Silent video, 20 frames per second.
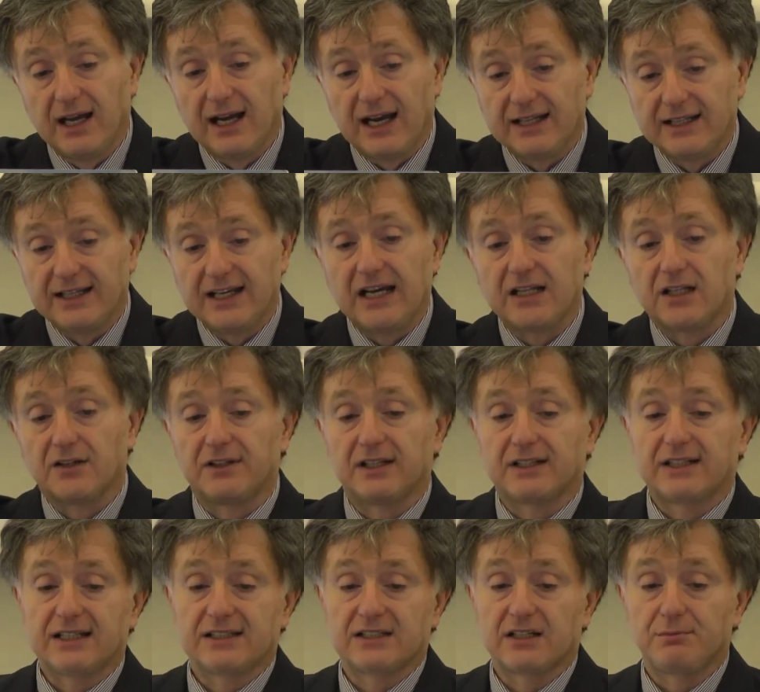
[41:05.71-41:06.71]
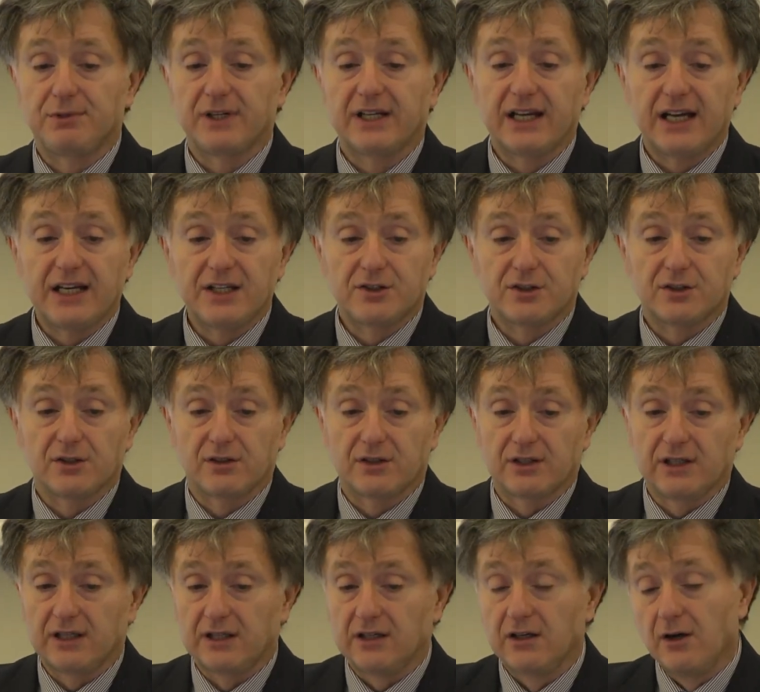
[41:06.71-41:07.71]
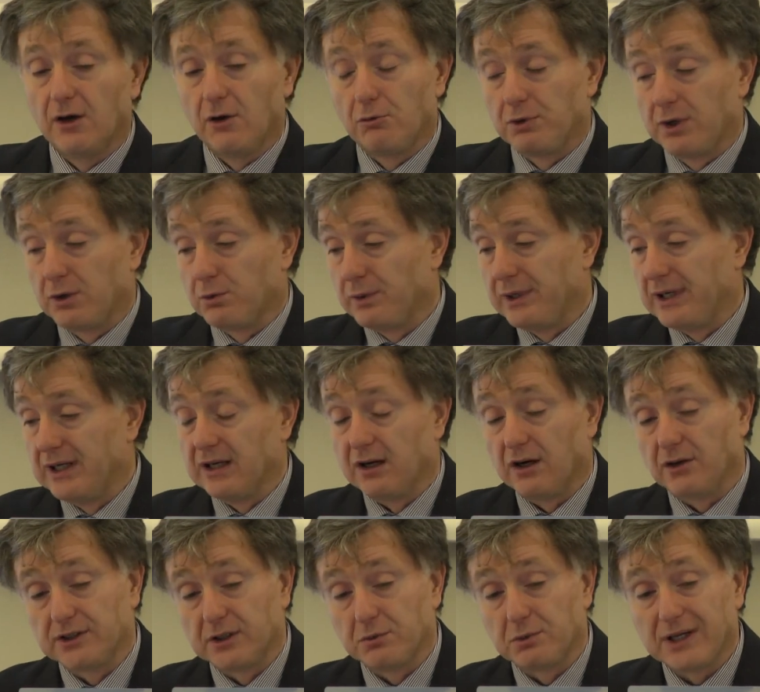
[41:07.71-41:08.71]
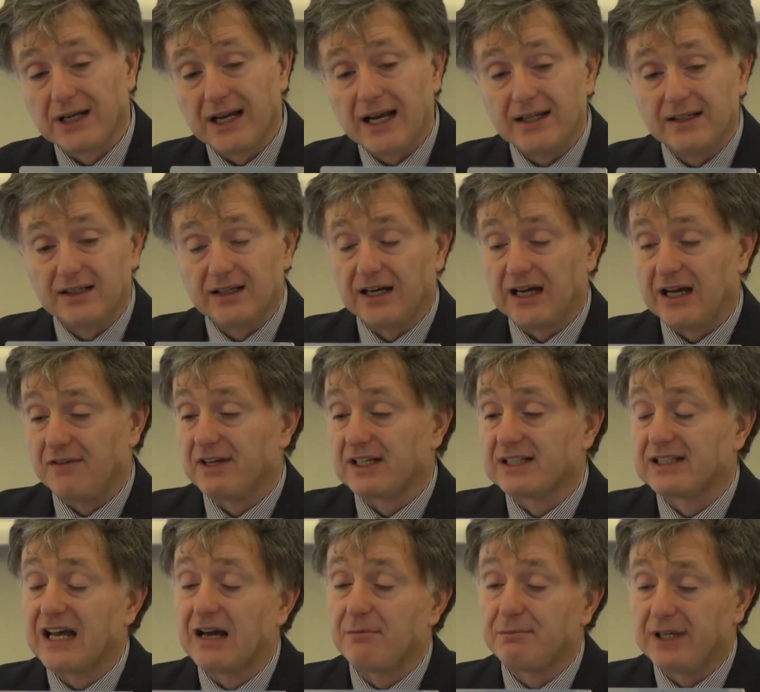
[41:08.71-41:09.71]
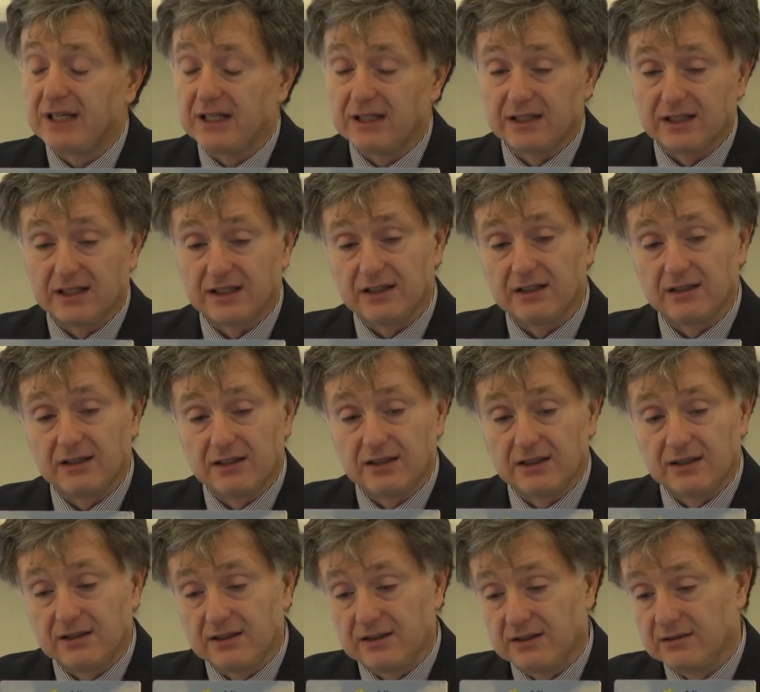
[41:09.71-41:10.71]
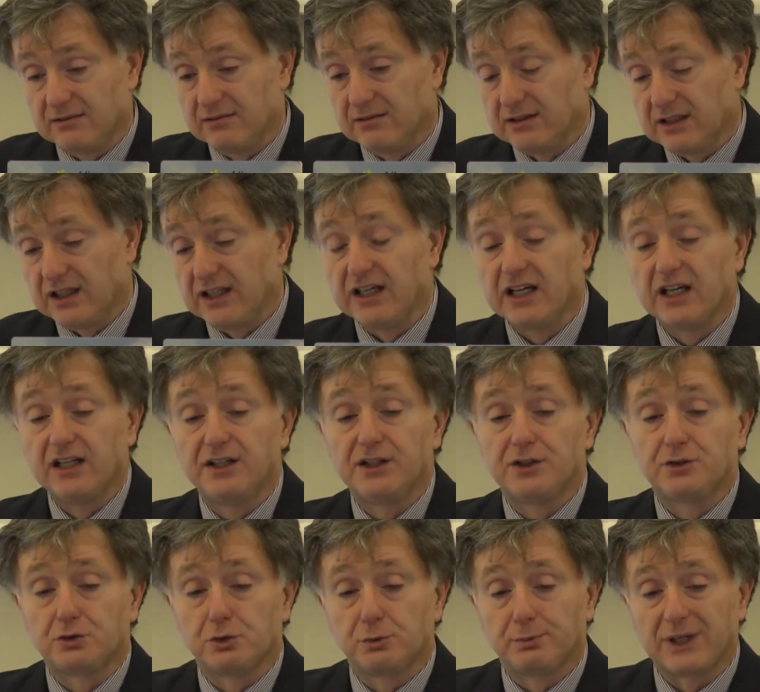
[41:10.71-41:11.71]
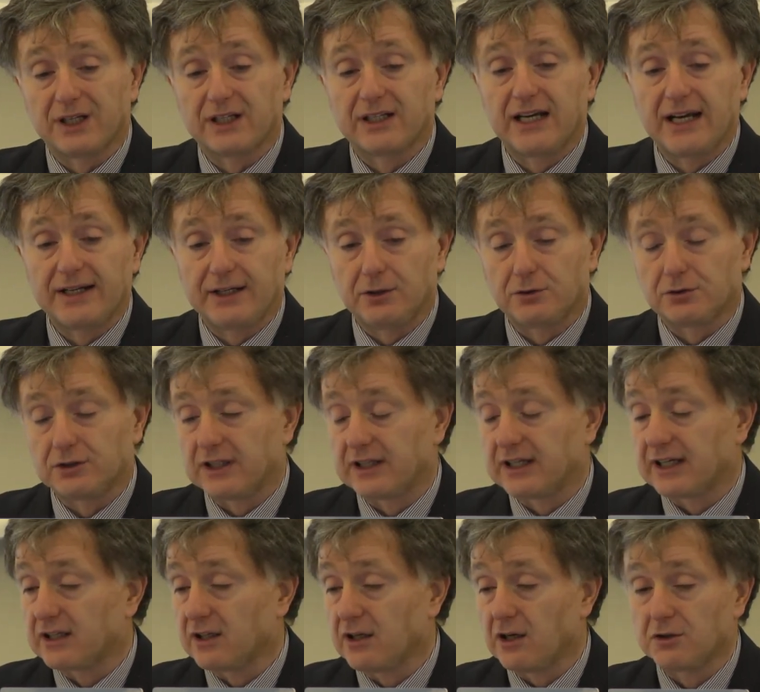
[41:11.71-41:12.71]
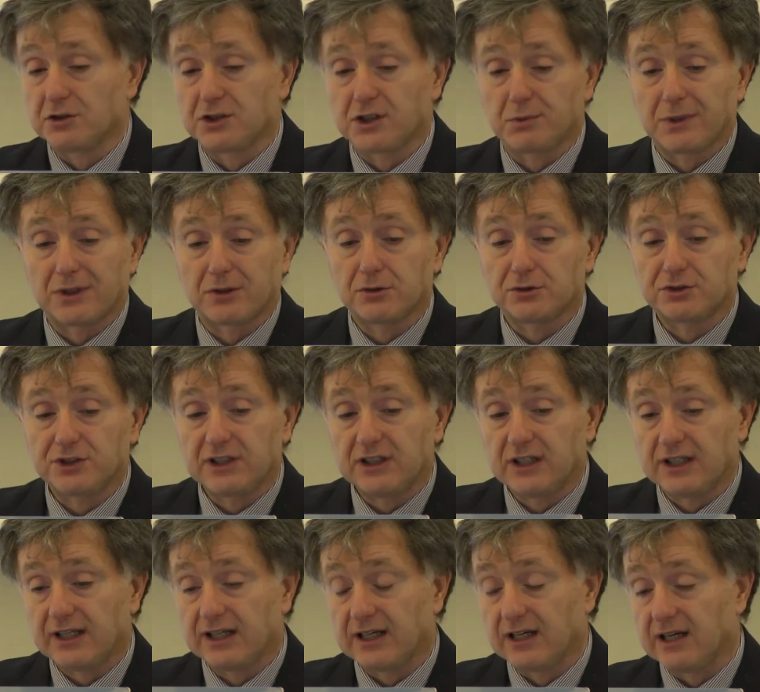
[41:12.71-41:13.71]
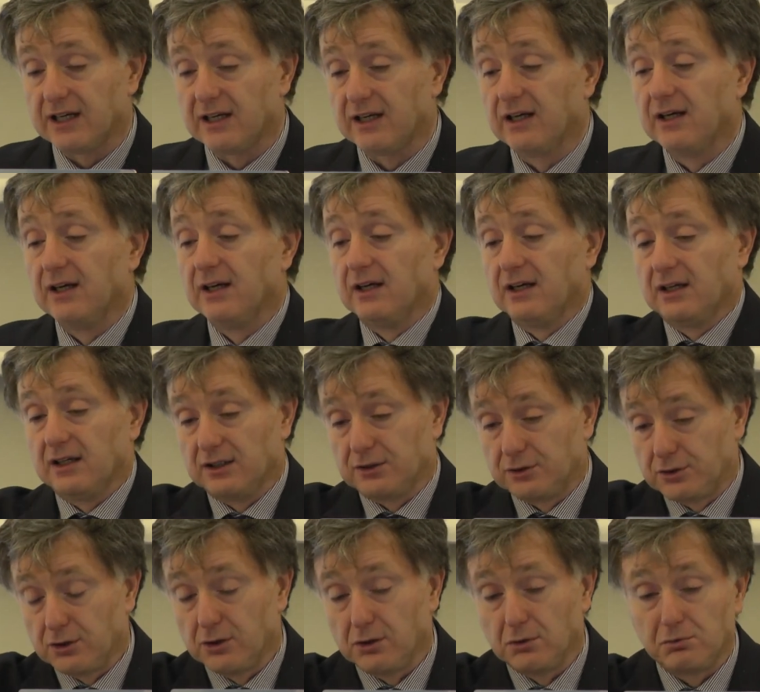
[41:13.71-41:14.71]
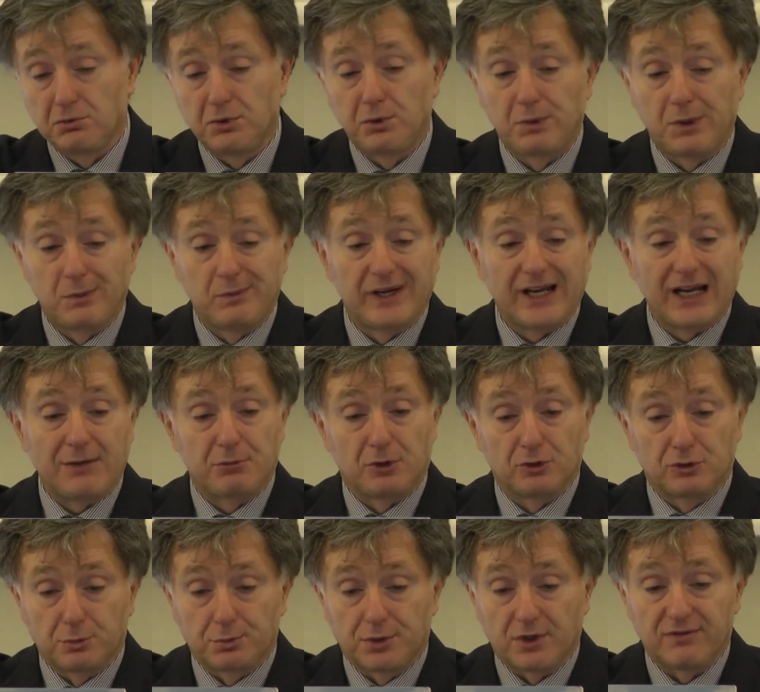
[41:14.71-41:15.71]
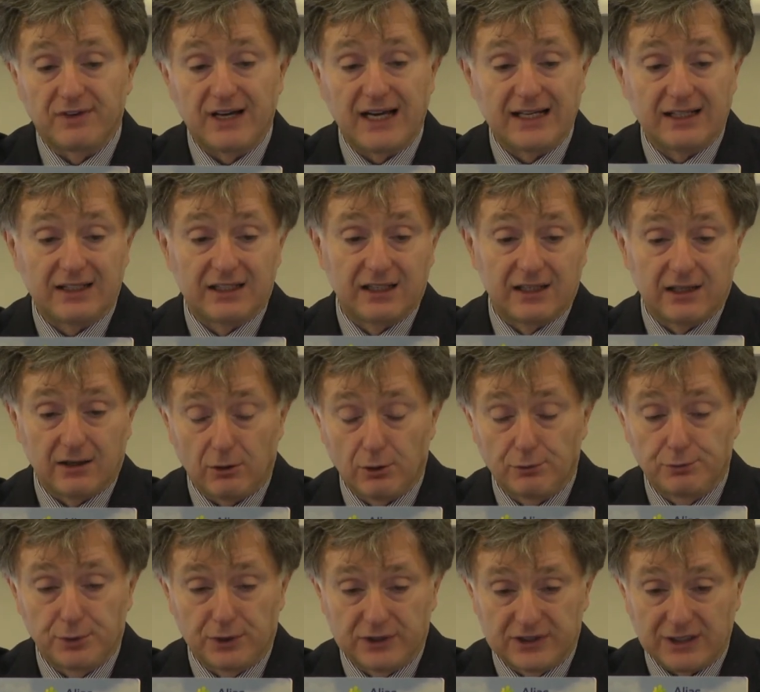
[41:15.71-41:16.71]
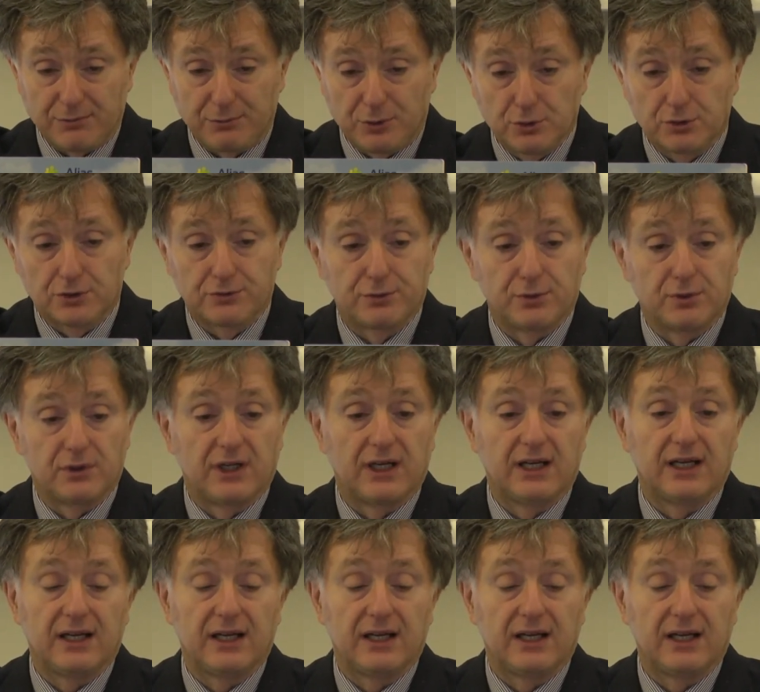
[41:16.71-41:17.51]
At the end of the test application, we will, on the one hand, have examined the legal issue pertaining to the technology we are considering, so we will be able to provide, hopefully, some useful